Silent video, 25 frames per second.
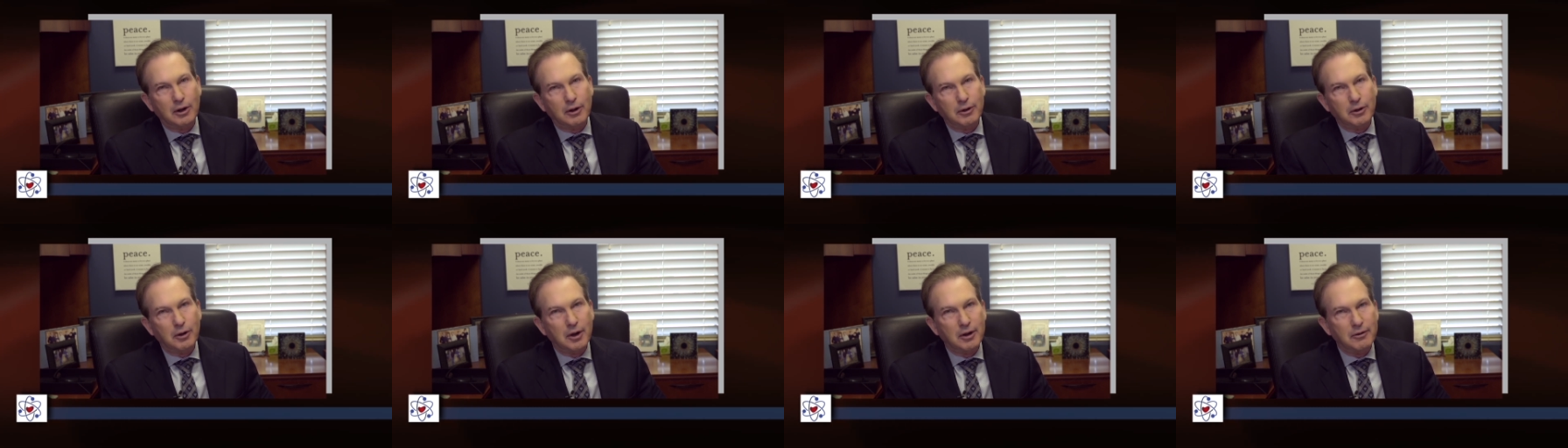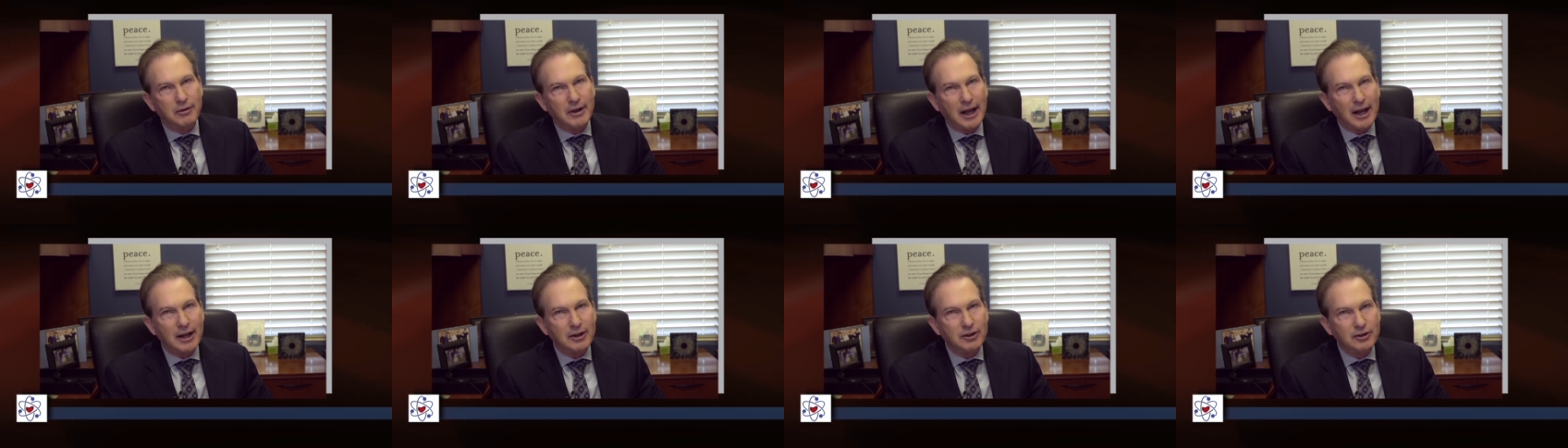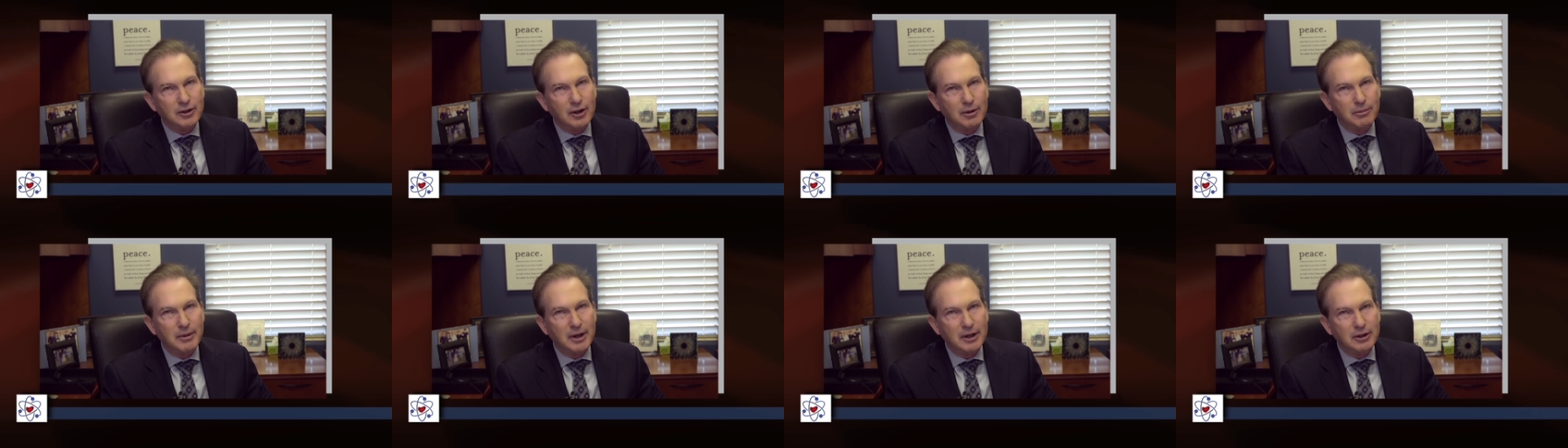although I've had
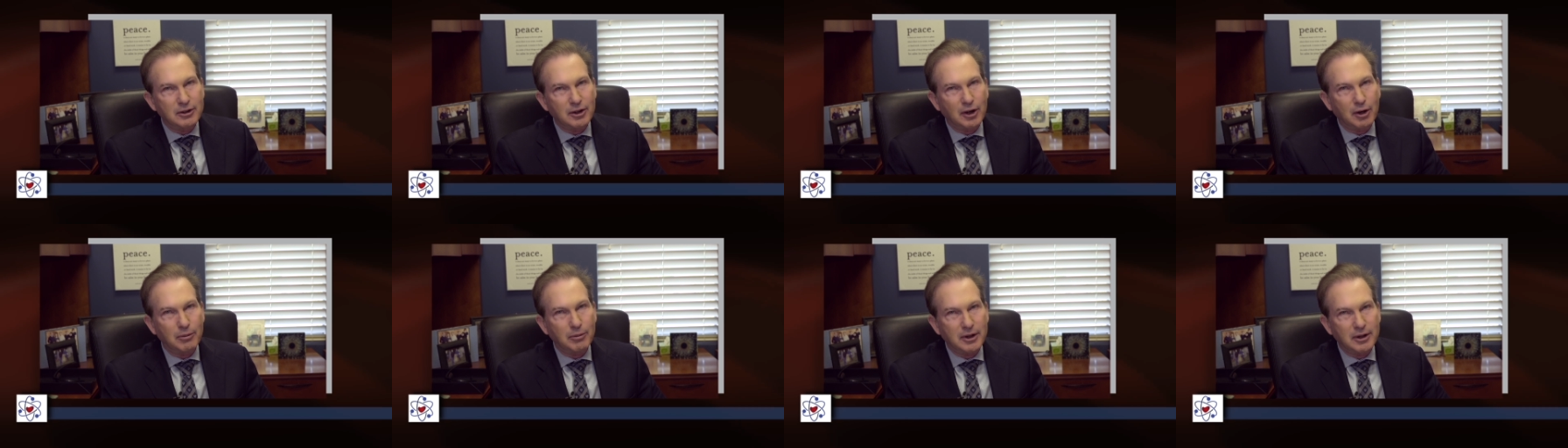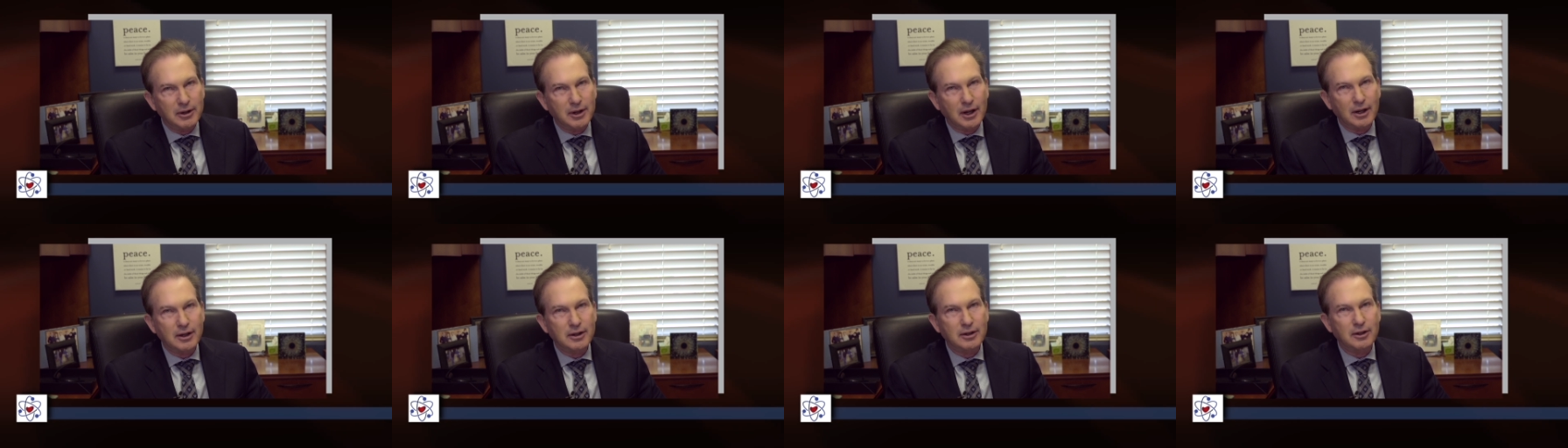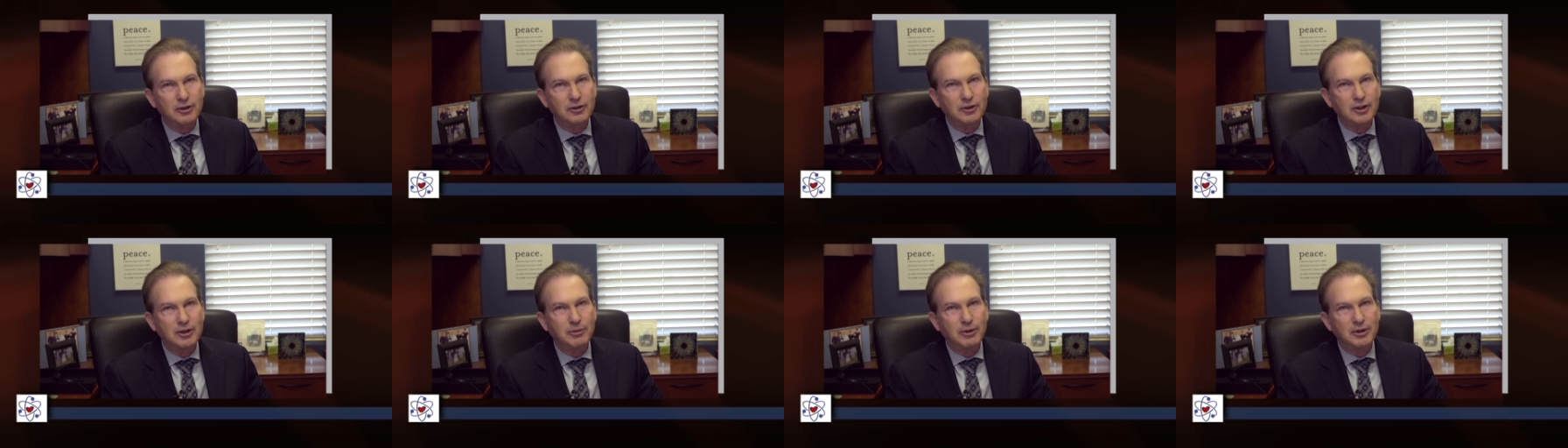some men tell me that
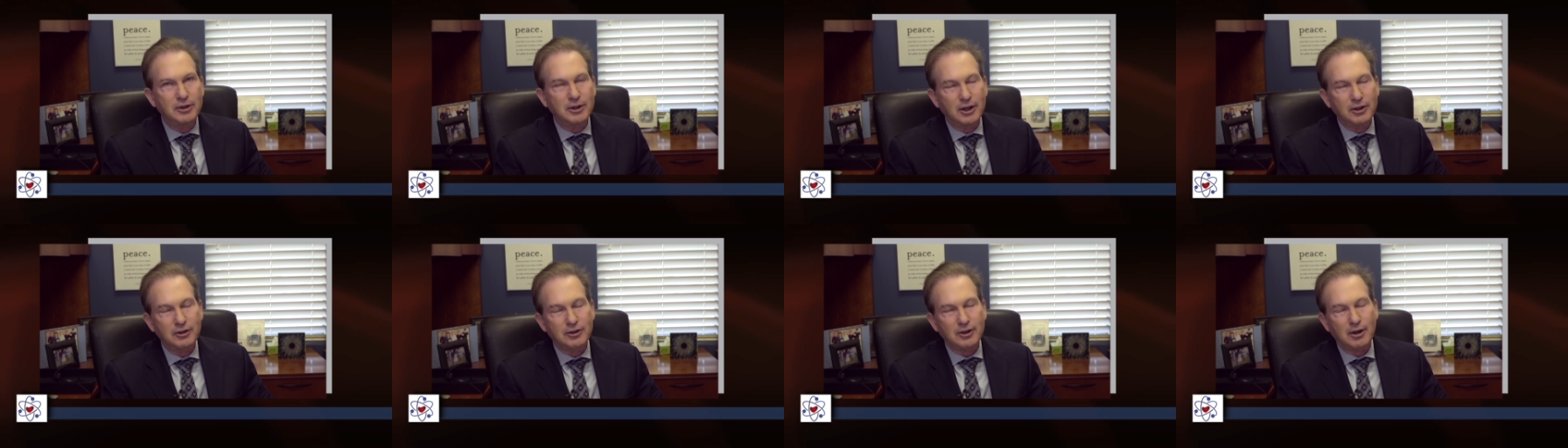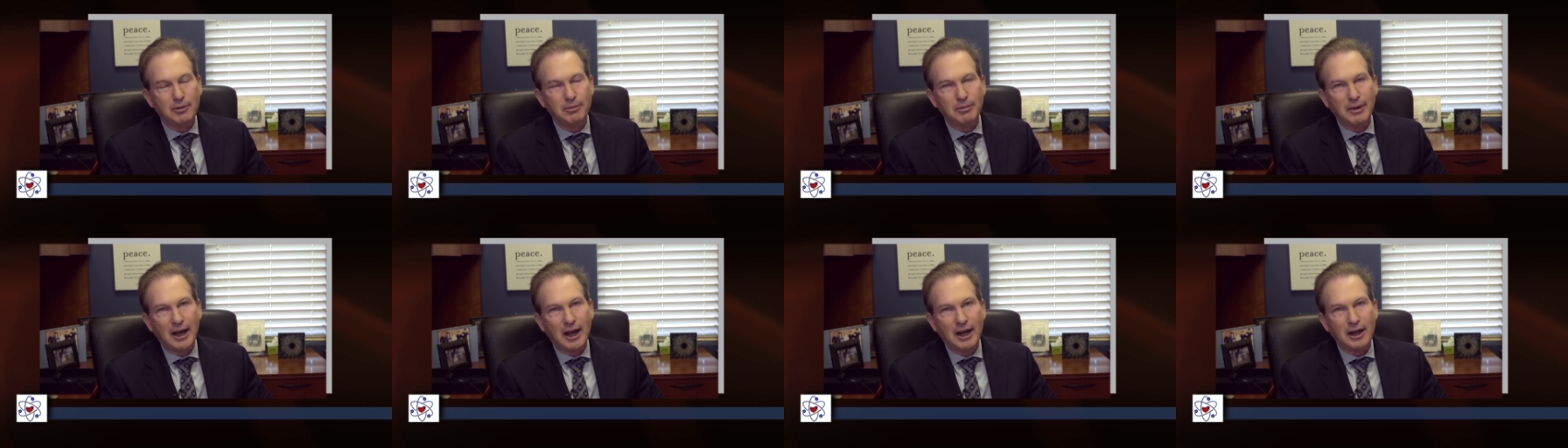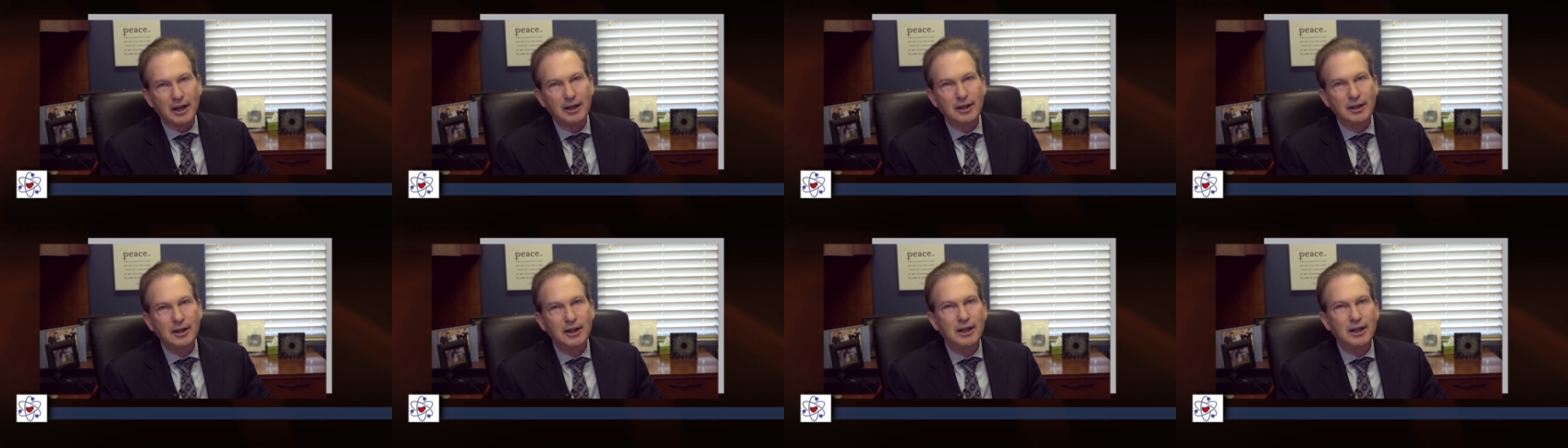the semen does come back